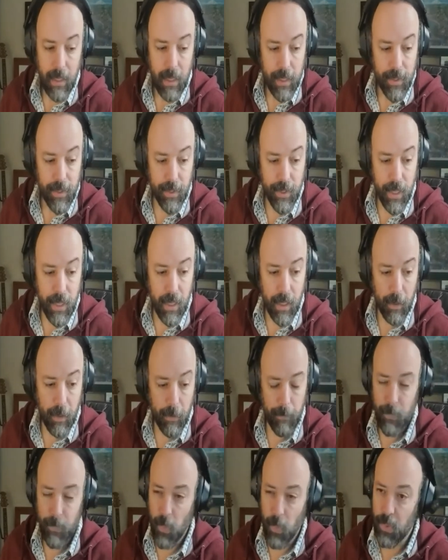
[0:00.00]
So
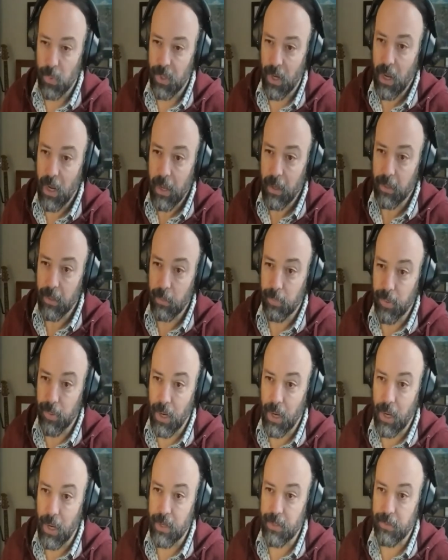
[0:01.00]
now, with an eye on the
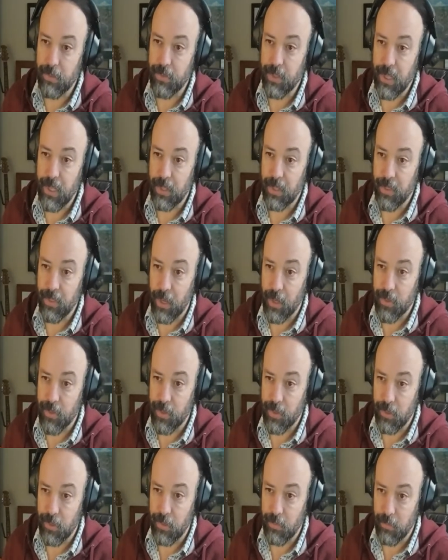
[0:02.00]
prize of the
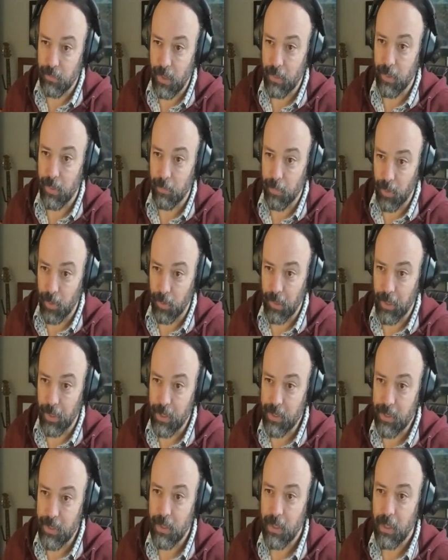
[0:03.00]
10,000 member
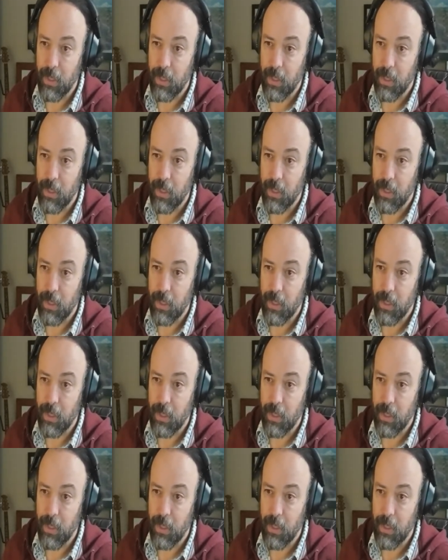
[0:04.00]
polis.